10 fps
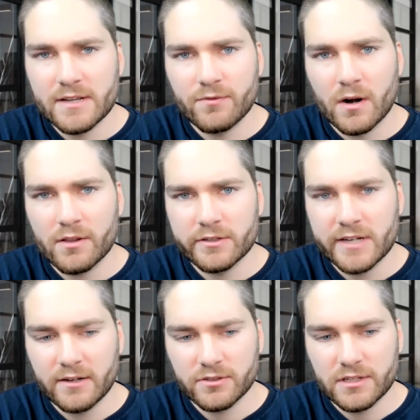If one of those
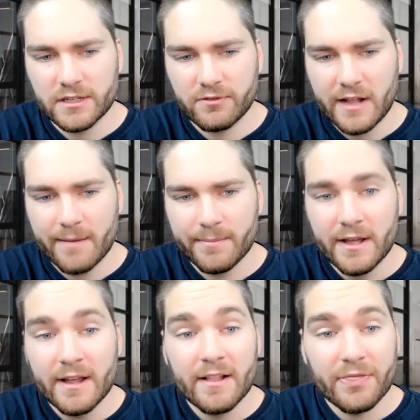titles does flop,
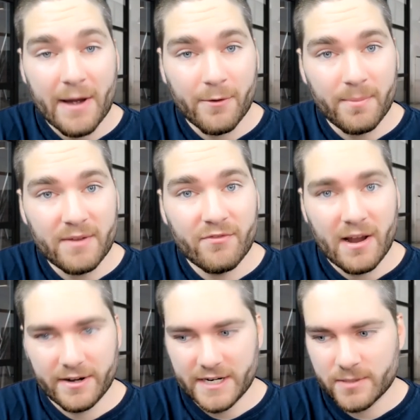that would be
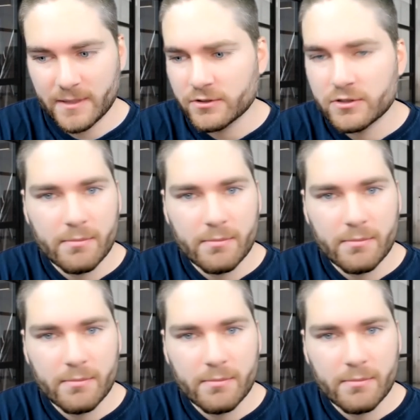very detrimental.